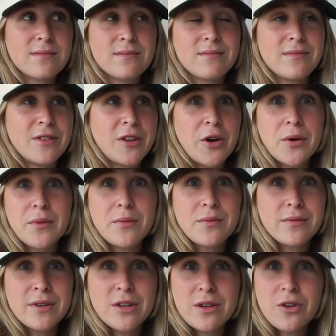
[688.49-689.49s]
no
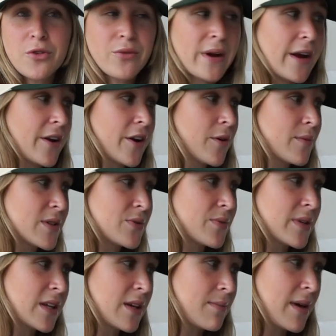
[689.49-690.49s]
creator was
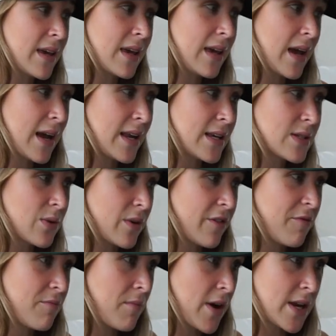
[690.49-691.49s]
really making any sort of
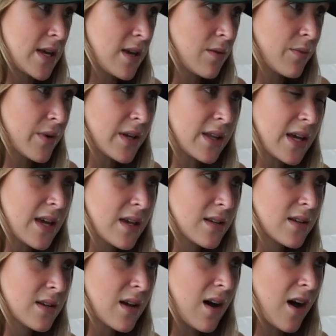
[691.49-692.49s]
money, really.
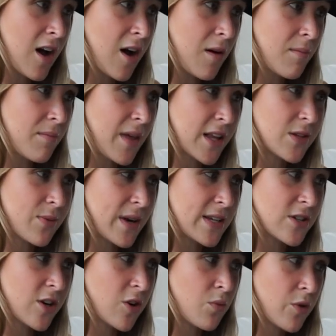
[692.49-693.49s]
That's when I
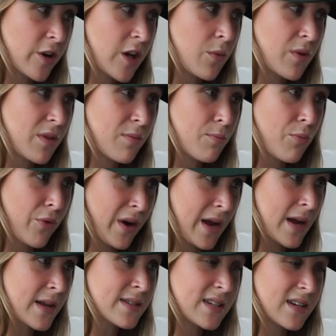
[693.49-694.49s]
started working with
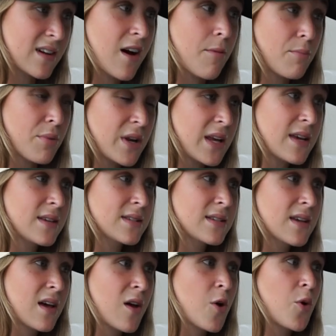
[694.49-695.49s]
brands and companies,
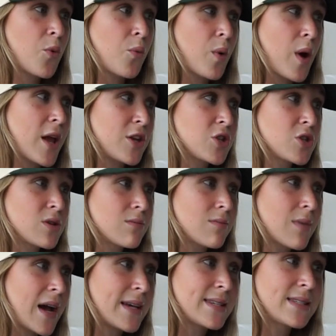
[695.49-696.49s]
which
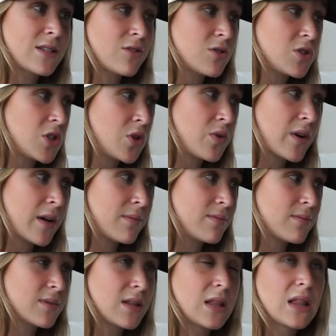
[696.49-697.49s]
I still do. And I
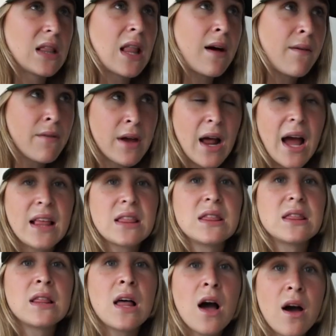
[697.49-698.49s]
love it. I
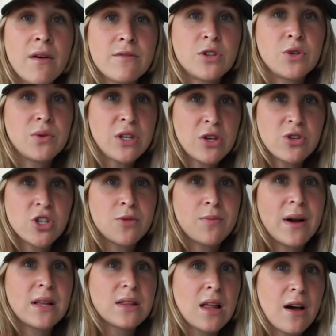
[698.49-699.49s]
love doing YouTube. I
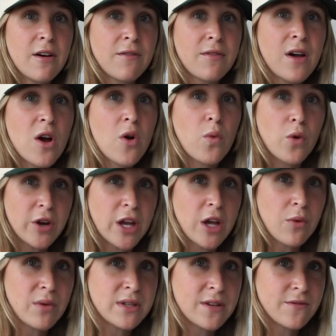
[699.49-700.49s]
love working
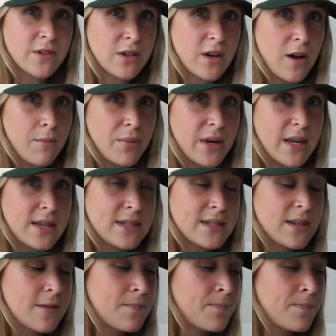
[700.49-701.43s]
with different companies.